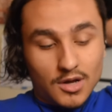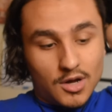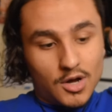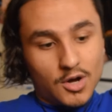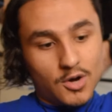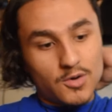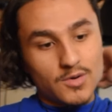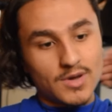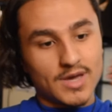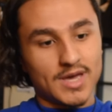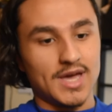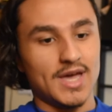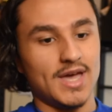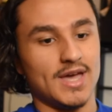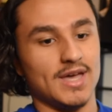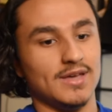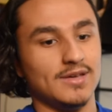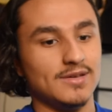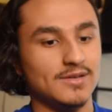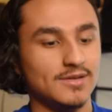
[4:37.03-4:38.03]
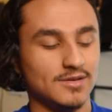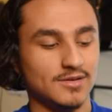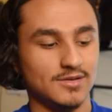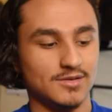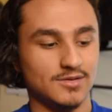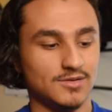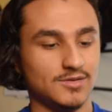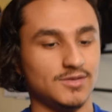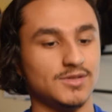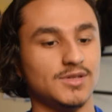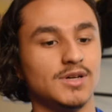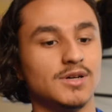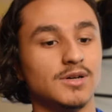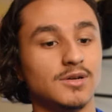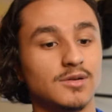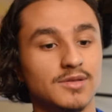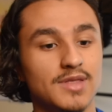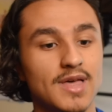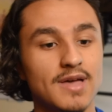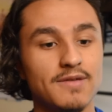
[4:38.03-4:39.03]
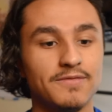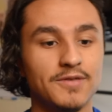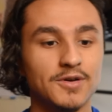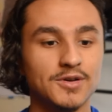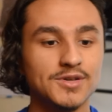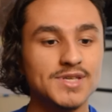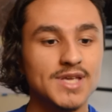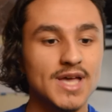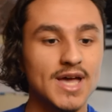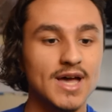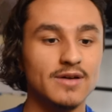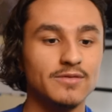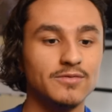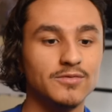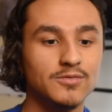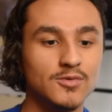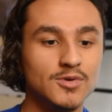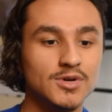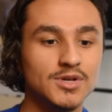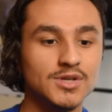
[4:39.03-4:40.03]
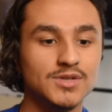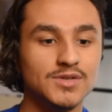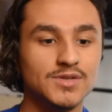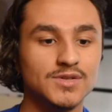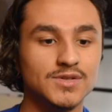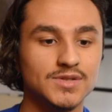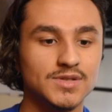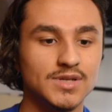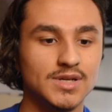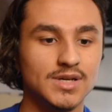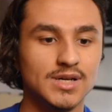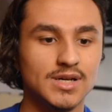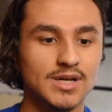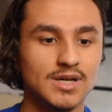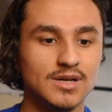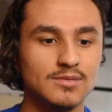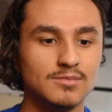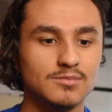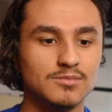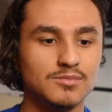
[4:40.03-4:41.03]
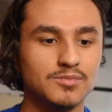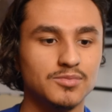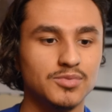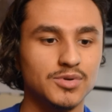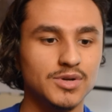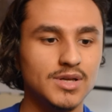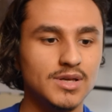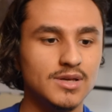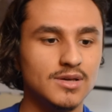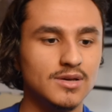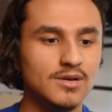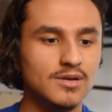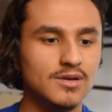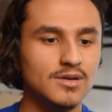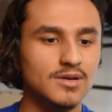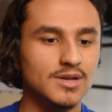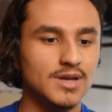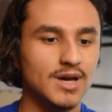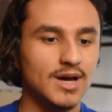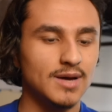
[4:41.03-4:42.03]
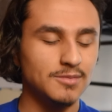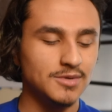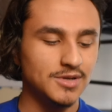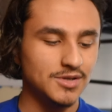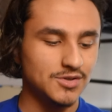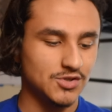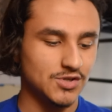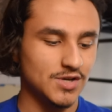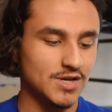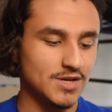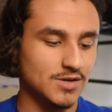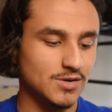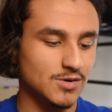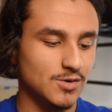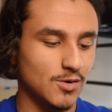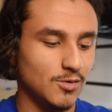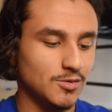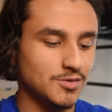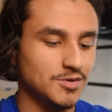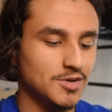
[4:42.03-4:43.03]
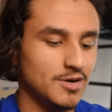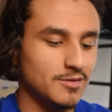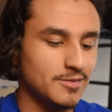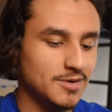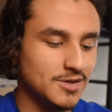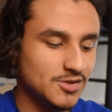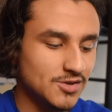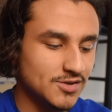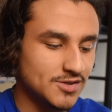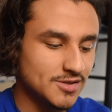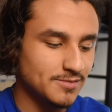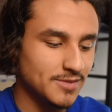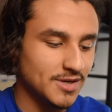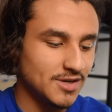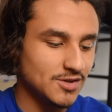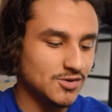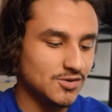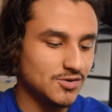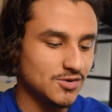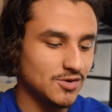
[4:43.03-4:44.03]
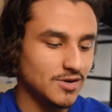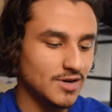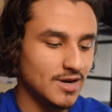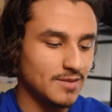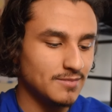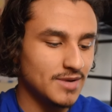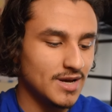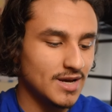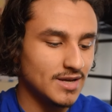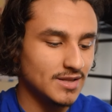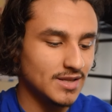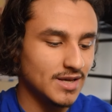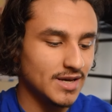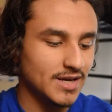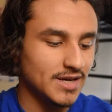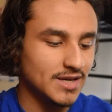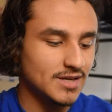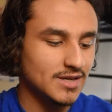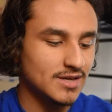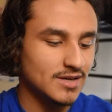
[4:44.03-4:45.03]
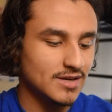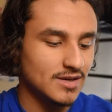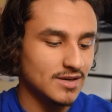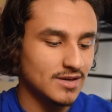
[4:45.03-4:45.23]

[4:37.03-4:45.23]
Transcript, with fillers: Okay. So that first half was uh, pretty good. I'm going to check Gold Derby just to make sure I'm not like